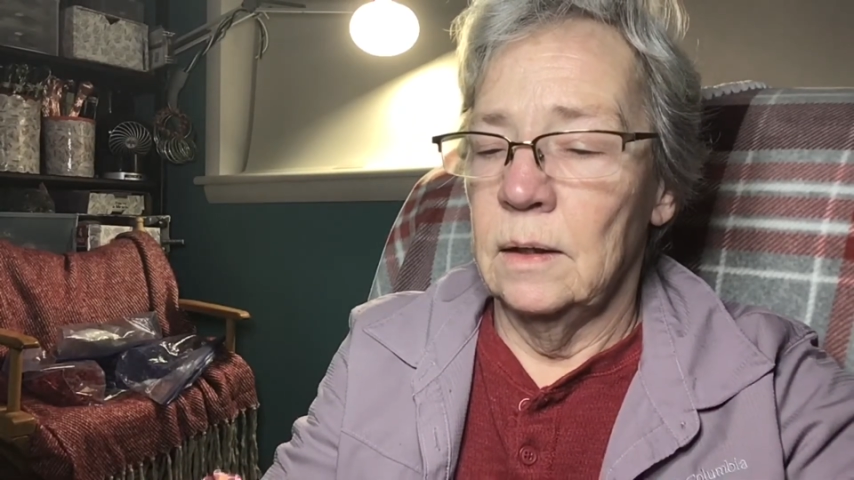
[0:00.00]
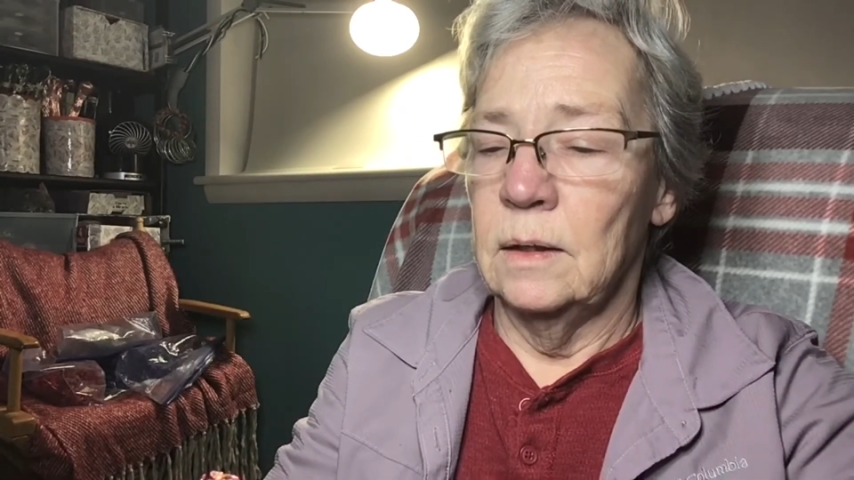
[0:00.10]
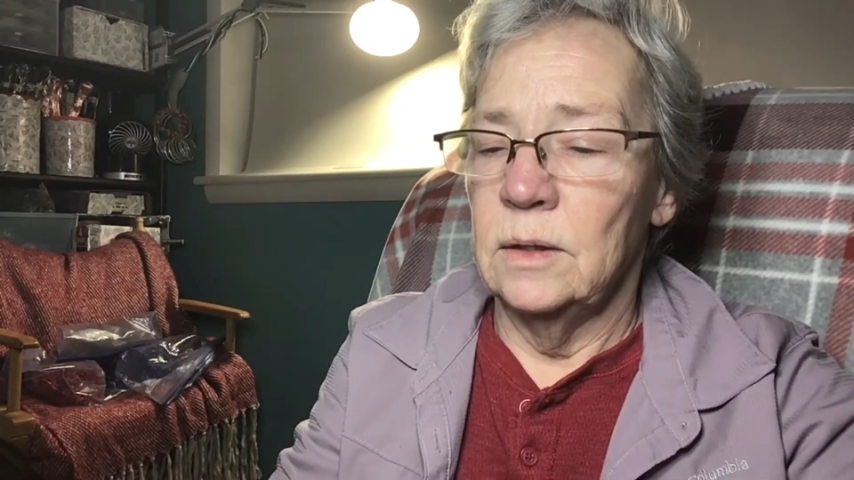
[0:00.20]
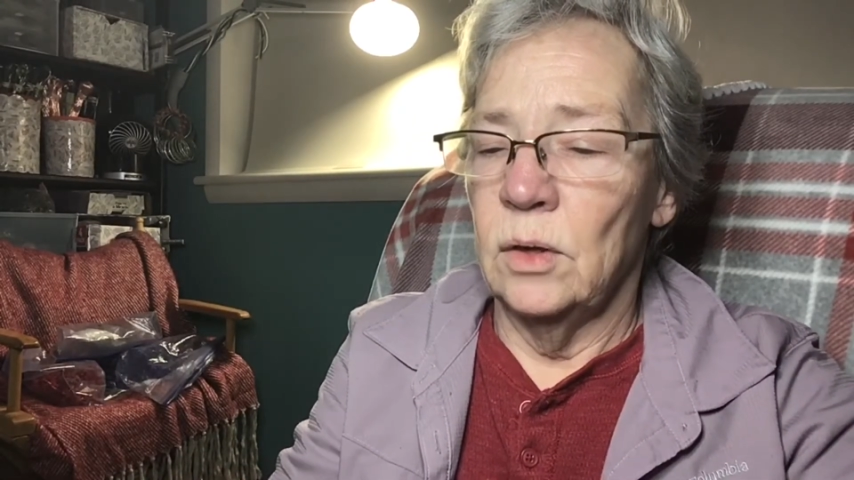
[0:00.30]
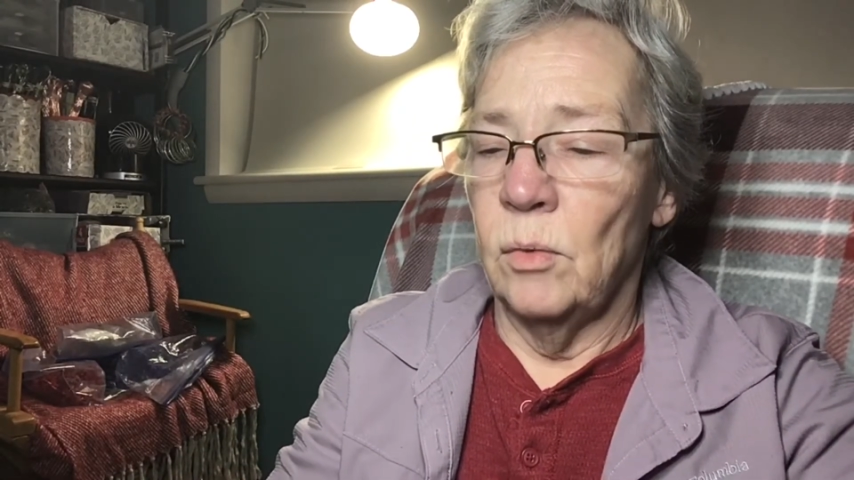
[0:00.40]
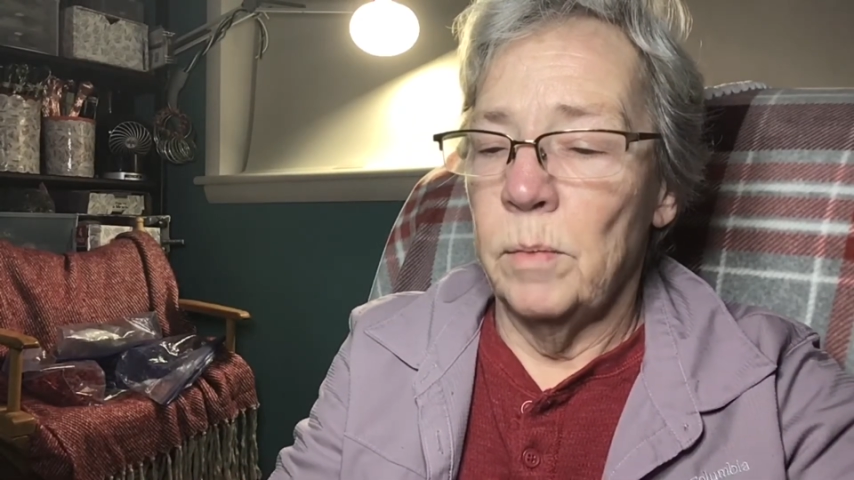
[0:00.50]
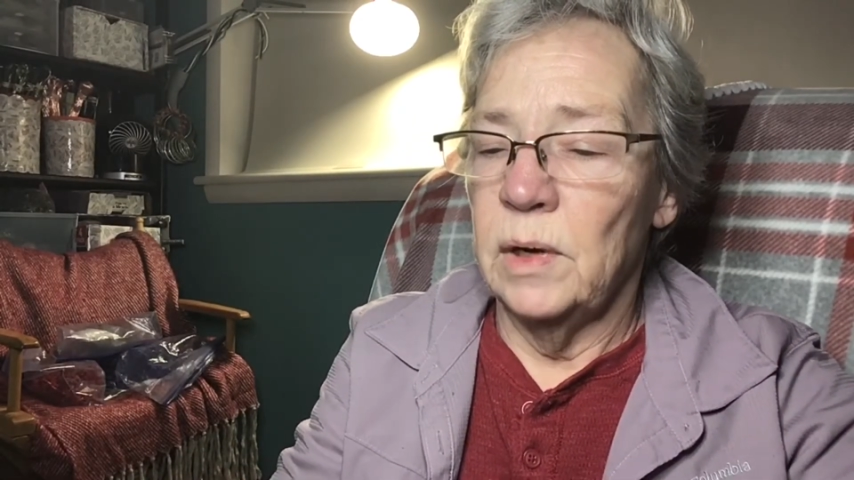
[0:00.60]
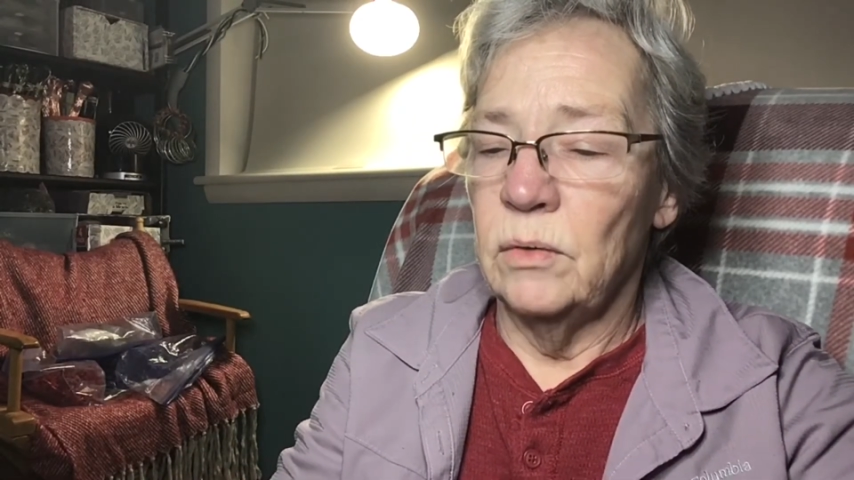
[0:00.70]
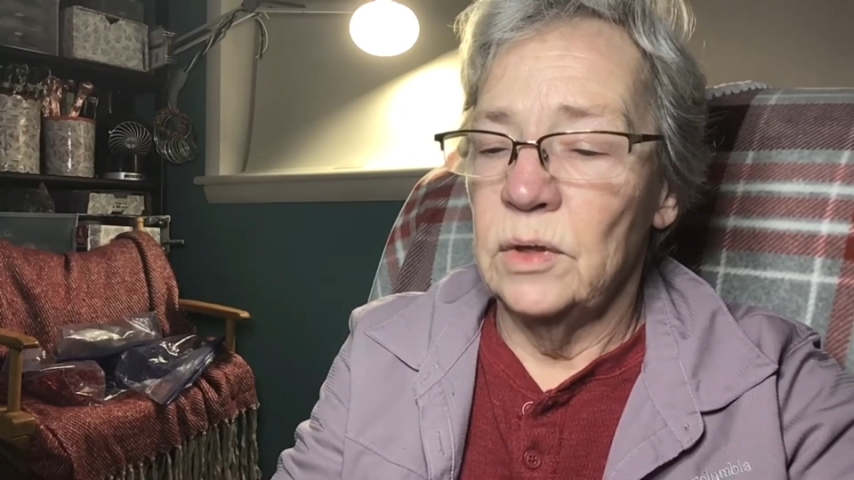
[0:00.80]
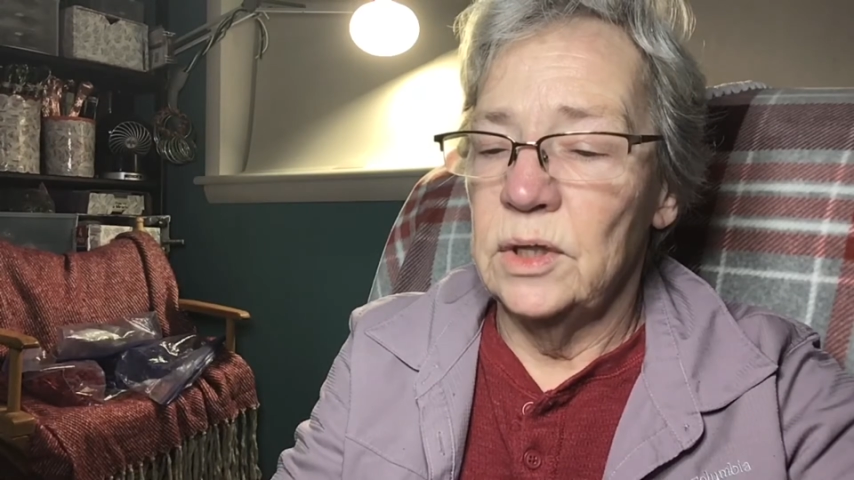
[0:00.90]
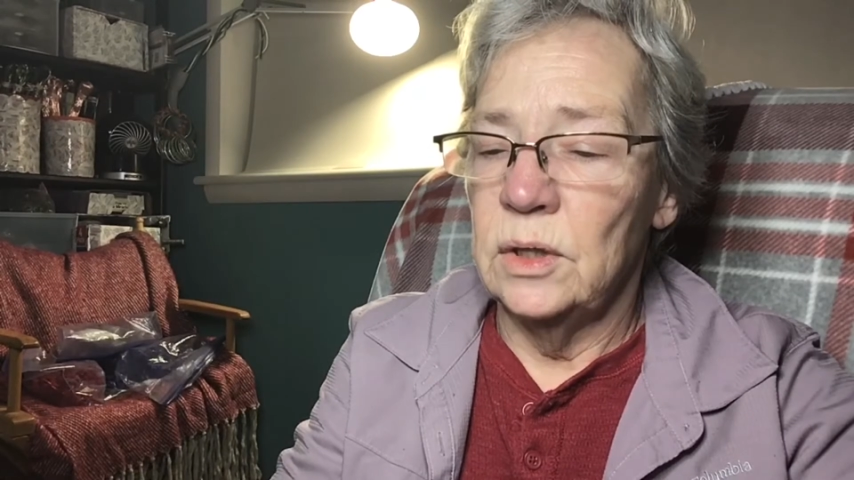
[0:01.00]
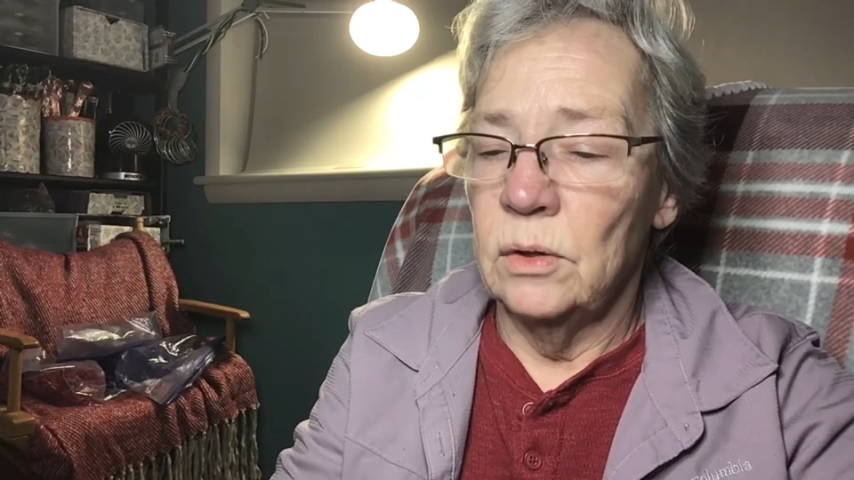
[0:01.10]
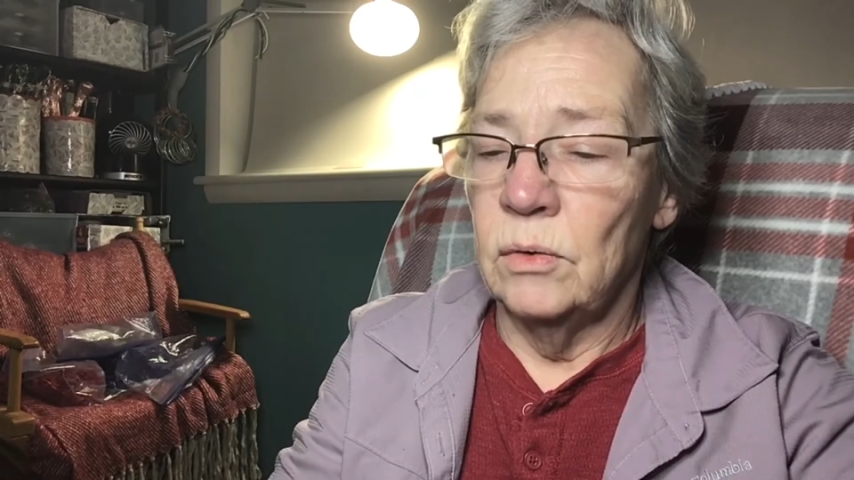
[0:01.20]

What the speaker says: So, but still